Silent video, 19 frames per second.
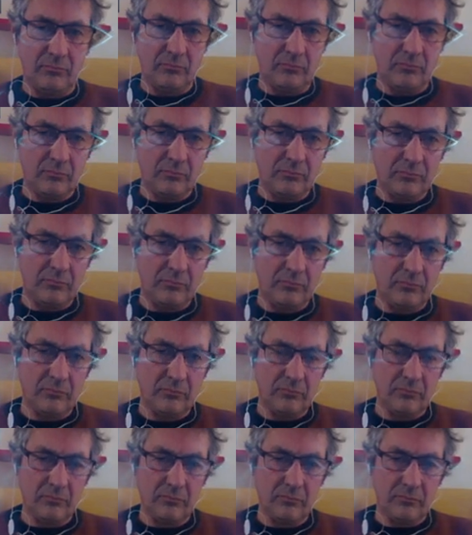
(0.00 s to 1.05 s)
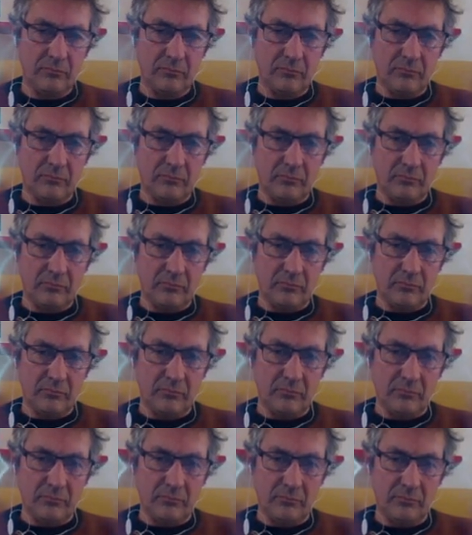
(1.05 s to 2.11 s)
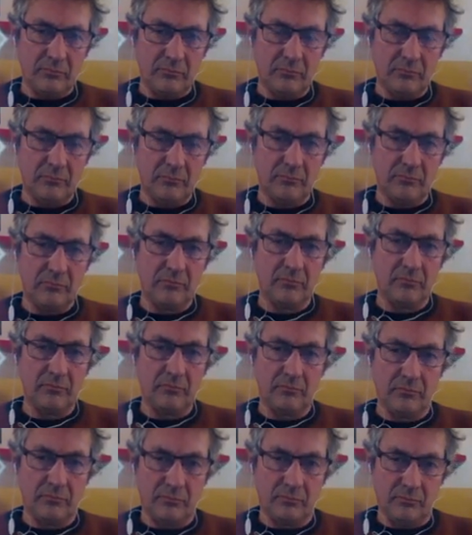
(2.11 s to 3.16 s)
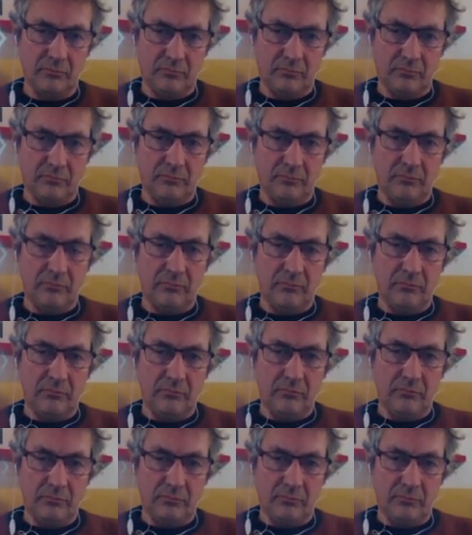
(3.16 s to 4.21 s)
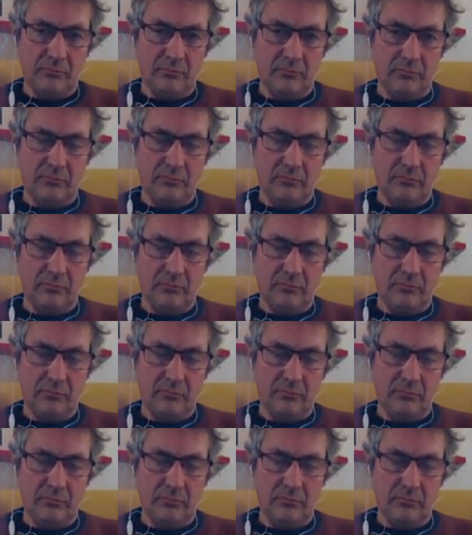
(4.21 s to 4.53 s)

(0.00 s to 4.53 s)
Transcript: This person isn't speaking.